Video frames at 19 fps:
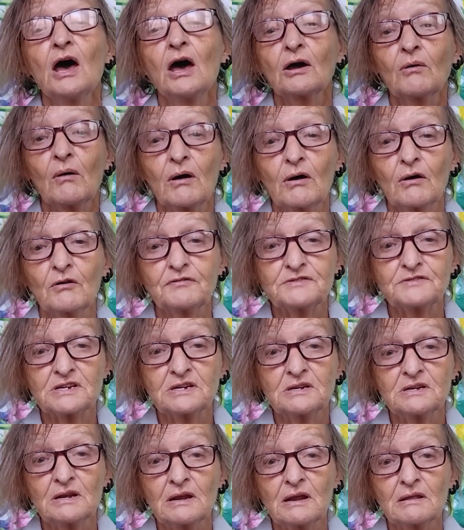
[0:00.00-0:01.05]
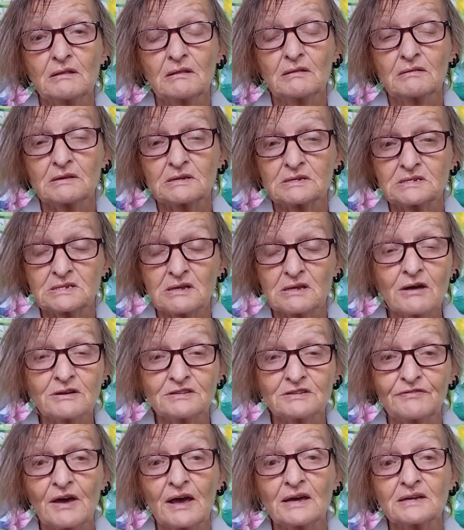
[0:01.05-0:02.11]
quite often the side
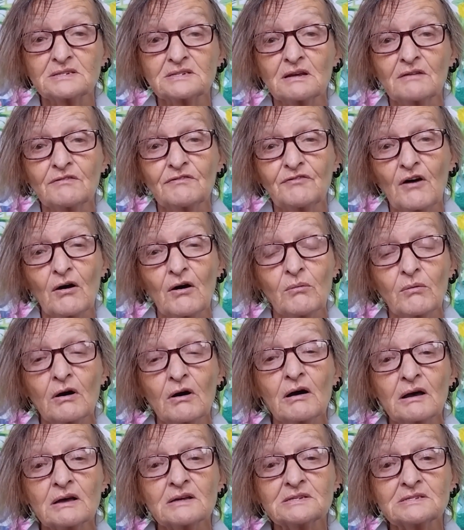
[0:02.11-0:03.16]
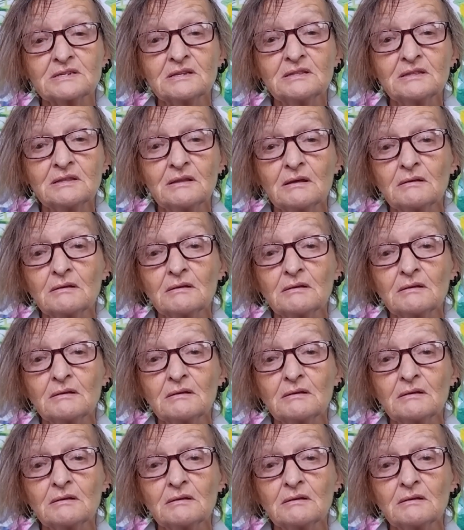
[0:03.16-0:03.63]
effects are far worse than